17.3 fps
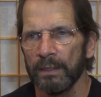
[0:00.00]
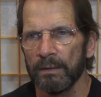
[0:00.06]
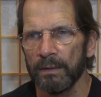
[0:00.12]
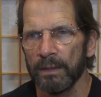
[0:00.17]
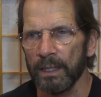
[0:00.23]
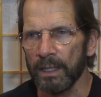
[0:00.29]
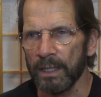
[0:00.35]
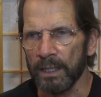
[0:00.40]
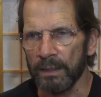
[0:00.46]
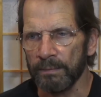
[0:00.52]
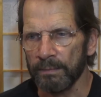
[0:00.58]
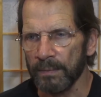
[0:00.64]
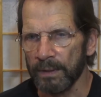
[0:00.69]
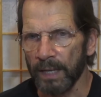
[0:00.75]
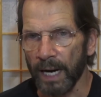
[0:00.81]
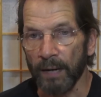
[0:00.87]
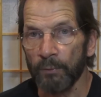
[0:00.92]

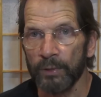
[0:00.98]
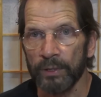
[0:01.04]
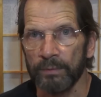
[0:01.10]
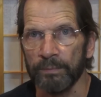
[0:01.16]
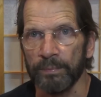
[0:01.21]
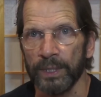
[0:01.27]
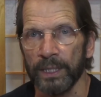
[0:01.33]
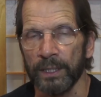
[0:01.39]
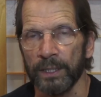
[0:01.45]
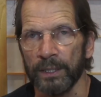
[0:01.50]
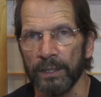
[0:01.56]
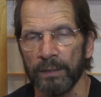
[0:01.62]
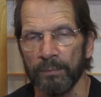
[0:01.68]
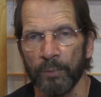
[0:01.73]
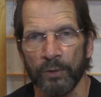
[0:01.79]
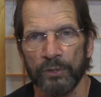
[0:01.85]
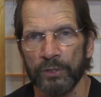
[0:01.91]
um, I wouldn't be here,
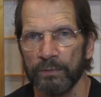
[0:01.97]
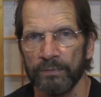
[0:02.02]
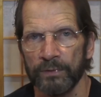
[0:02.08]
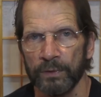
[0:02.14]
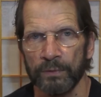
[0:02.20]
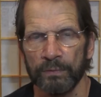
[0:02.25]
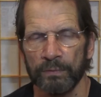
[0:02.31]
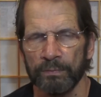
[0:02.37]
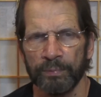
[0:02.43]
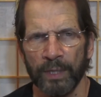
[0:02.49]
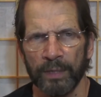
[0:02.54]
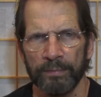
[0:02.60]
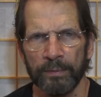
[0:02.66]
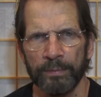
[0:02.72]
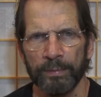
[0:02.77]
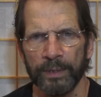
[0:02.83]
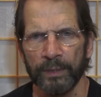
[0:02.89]
and most of you
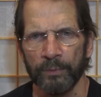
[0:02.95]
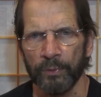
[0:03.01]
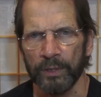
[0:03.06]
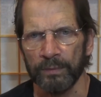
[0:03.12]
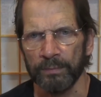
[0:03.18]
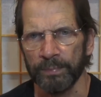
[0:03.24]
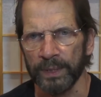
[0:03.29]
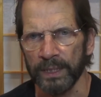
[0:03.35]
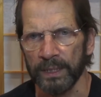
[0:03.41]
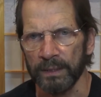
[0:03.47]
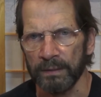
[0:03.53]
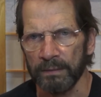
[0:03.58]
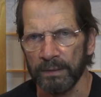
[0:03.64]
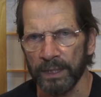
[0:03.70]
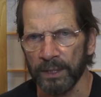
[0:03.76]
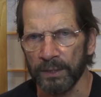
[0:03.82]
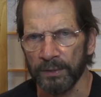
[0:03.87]
probably wouldn't be
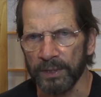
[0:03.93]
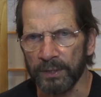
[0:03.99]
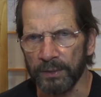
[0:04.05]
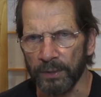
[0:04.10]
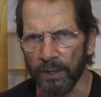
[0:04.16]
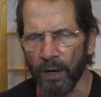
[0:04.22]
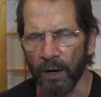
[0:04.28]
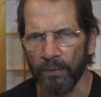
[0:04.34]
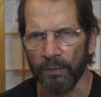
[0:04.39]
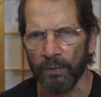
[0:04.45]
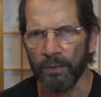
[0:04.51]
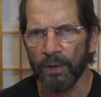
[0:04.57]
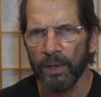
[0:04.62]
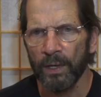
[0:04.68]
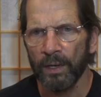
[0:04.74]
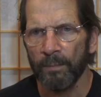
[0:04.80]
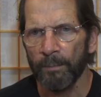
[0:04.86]
here either. Although
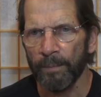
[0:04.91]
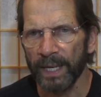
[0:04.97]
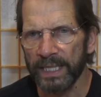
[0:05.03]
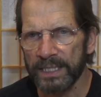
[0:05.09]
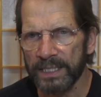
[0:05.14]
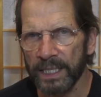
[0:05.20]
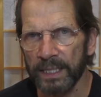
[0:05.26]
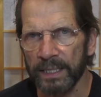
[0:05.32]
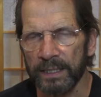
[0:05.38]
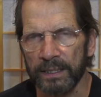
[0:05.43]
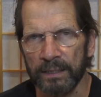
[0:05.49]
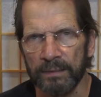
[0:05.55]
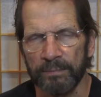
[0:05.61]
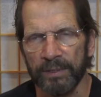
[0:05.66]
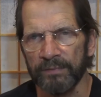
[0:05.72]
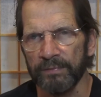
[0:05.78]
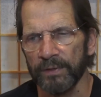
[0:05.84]
meditating
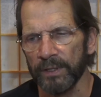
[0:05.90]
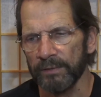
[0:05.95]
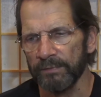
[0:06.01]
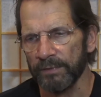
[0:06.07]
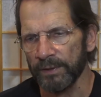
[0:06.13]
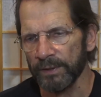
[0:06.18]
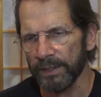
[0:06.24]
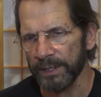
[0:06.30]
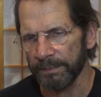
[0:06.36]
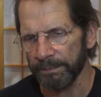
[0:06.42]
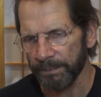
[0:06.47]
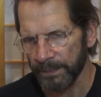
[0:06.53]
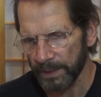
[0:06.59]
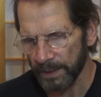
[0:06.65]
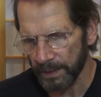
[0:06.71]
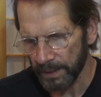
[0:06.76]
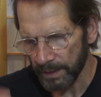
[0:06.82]
can be very, very,
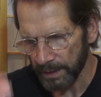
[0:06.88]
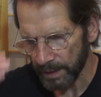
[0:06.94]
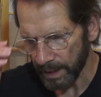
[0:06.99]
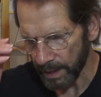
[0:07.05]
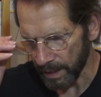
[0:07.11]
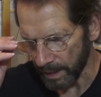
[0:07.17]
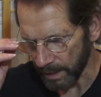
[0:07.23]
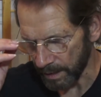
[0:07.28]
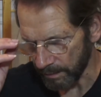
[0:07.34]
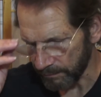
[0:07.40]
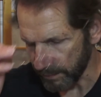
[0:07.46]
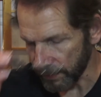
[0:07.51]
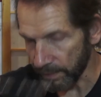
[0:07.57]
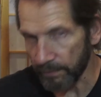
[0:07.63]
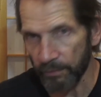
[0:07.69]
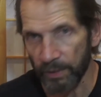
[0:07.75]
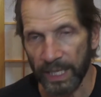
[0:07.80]
uh,
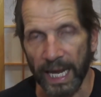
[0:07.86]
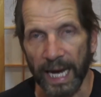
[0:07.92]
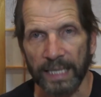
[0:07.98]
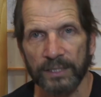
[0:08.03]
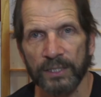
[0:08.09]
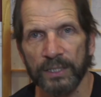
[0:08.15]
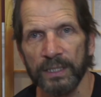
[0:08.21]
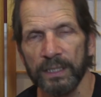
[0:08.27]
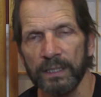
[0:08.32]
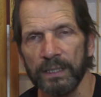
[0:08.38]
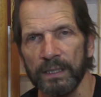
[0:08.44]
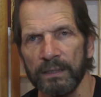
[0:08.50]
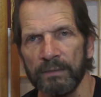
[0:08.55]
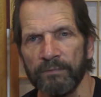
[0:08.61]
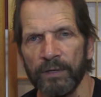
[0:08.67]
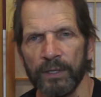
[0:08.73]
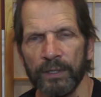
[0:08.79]
very relaxing
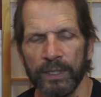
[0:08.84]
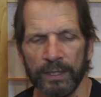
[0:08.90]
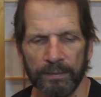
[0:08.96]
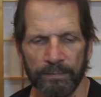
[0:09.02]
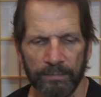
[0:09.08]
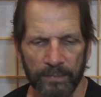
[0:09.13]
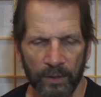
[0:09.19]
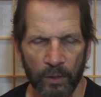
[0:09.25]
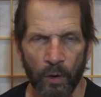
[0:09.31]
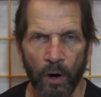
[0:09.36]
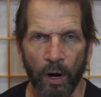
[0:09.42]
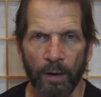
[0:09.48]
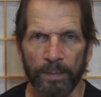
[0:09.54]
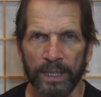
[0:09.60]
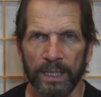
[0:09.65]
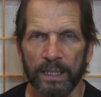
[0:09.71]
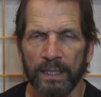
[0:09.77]
and very
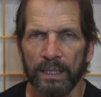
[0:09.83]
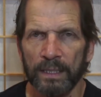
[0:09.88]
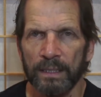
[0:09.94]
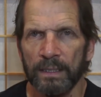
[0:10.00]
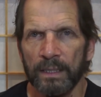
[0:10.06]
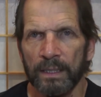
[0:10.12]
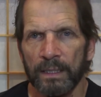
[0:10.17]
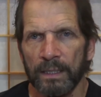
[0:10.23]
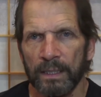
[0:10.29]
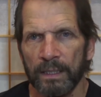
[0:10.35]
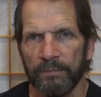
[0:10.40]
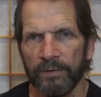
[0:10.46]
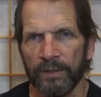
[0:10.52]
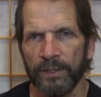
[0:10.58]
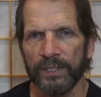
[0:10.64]
calming, very